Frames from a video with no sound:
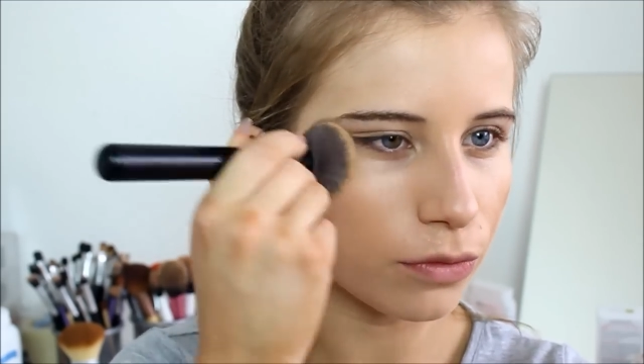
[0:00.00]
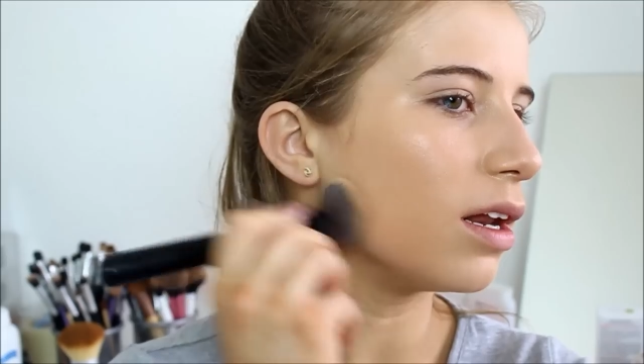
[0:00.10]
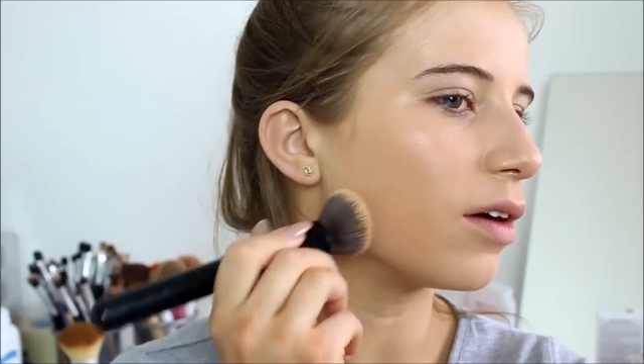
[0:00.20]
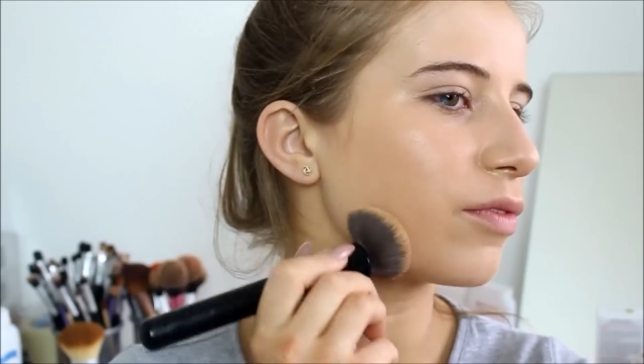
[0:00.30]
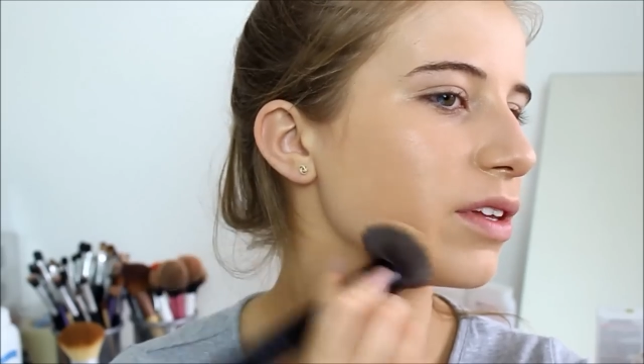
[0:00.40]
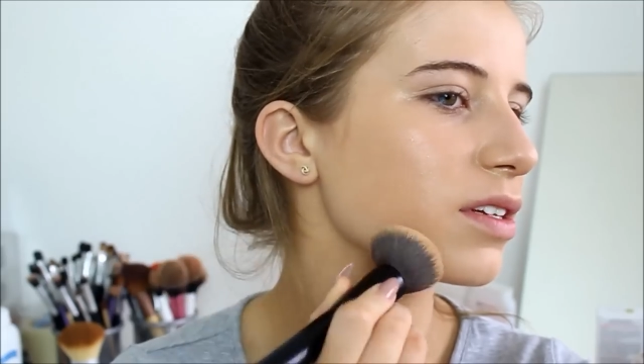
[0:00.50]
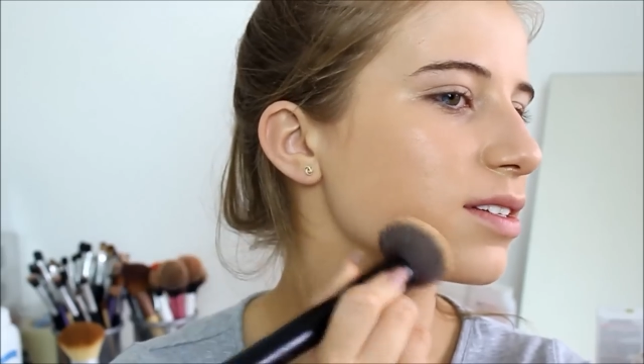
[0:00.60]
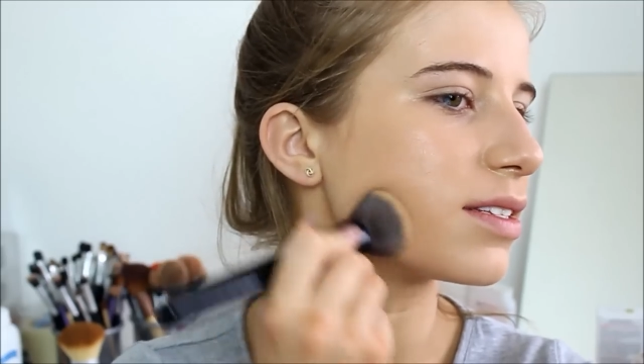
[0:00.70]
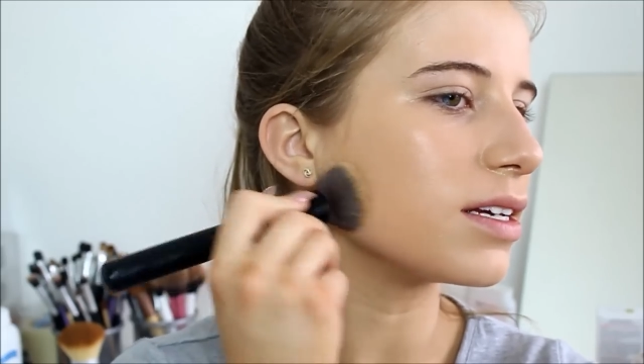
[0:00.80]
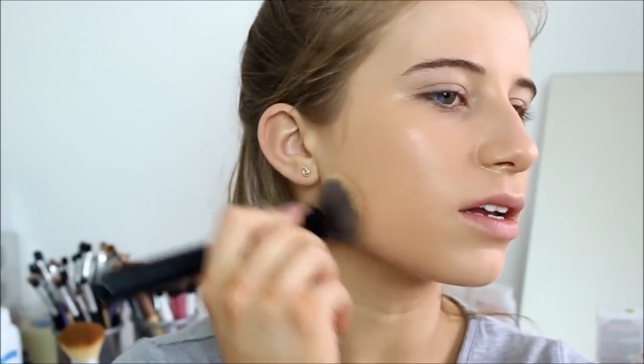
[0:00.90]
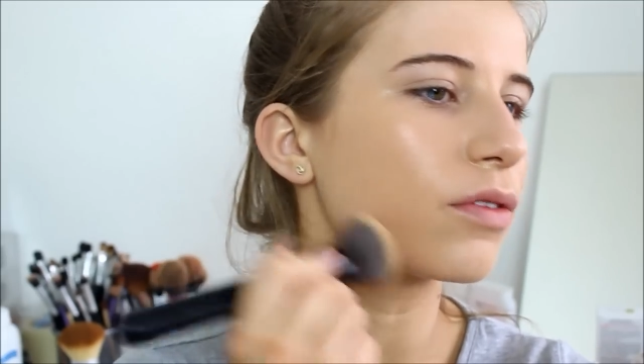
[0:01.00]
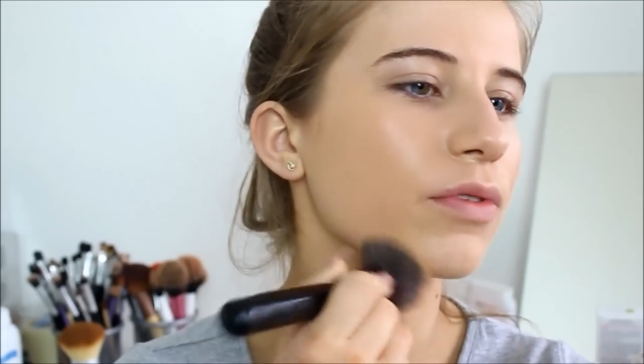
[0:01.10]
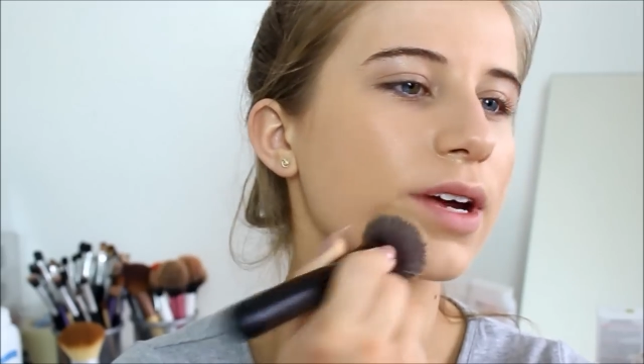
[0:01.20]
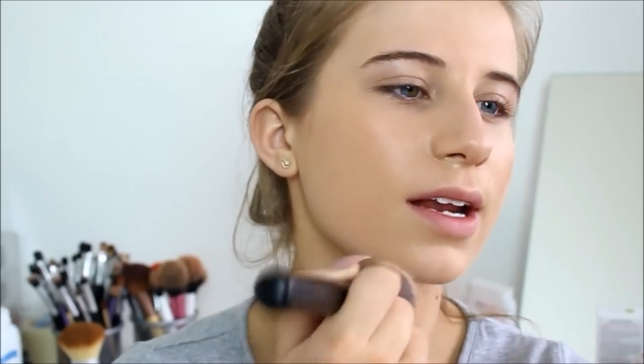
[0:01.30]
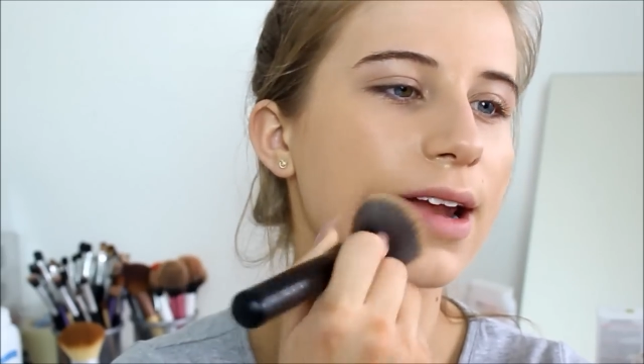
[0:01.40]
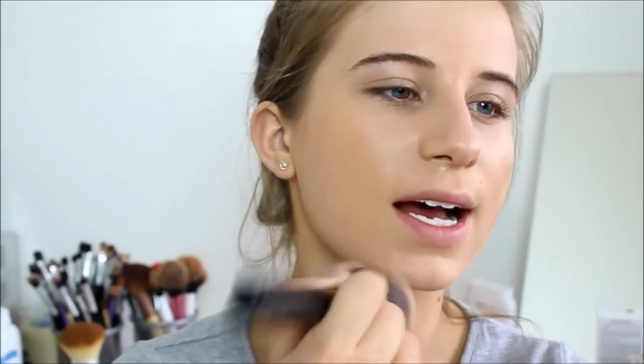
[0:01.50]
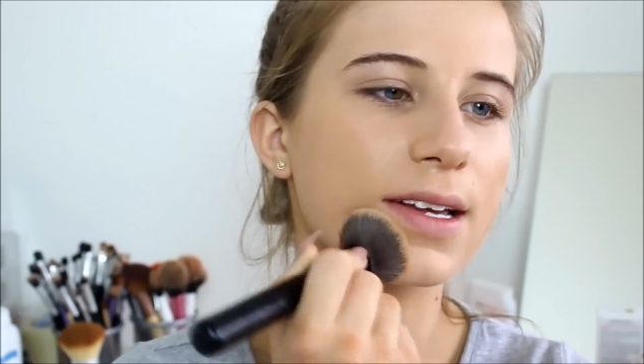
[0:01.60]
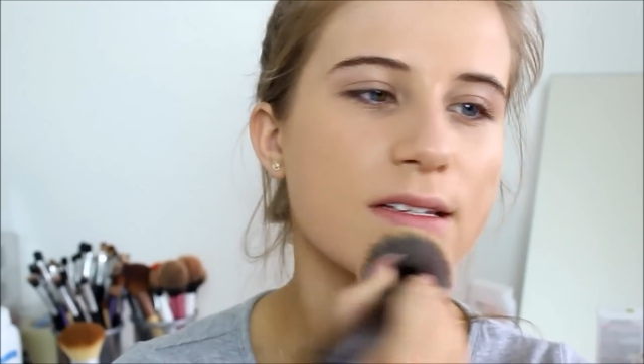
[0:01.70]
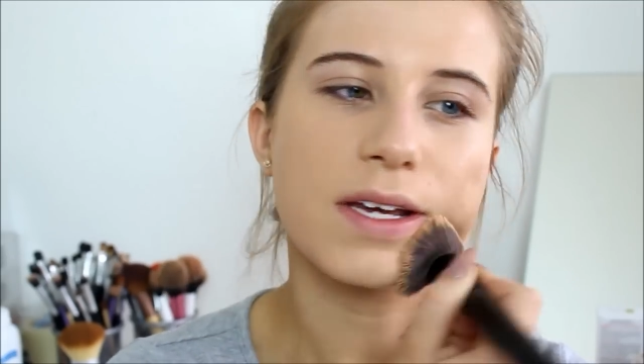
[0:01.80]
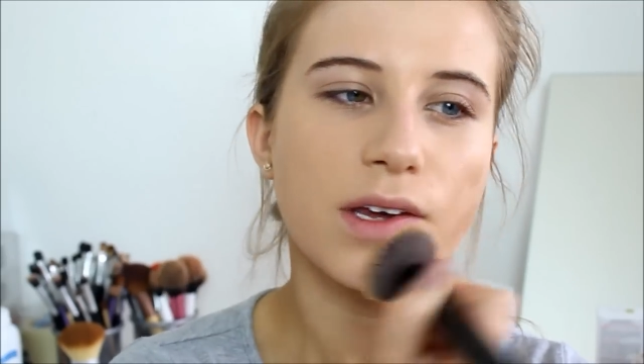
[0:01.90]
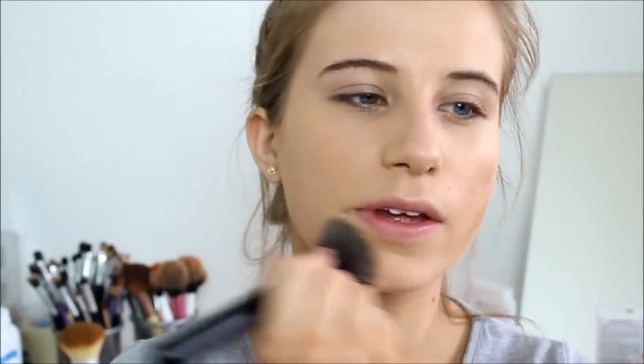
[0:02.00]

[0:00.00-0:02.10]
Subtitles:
Love this concealer, it really lasts